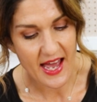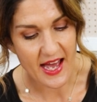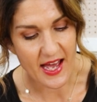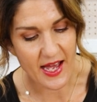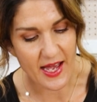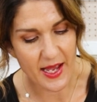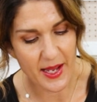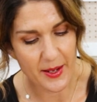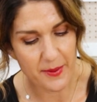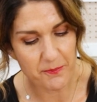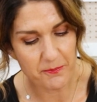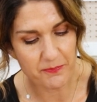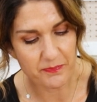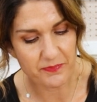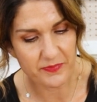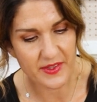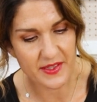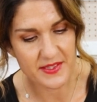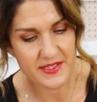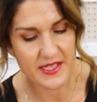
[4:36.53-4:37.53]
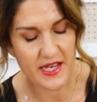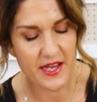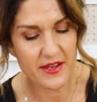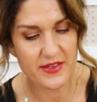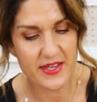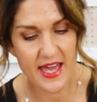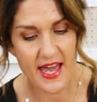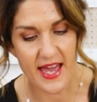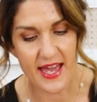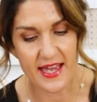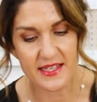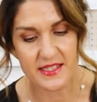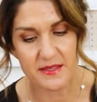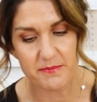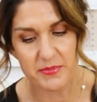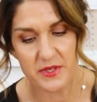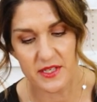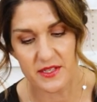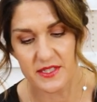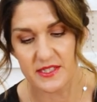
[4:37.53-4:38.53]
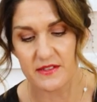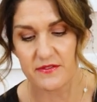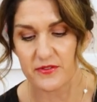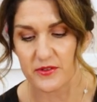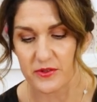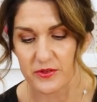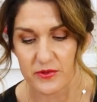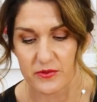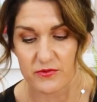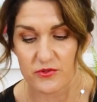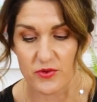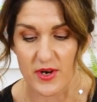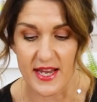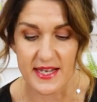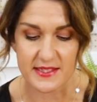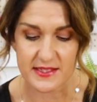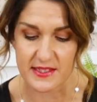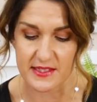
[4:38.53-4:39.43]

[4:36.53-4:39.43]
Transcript: Um, so yeah, it's a beautiful dress.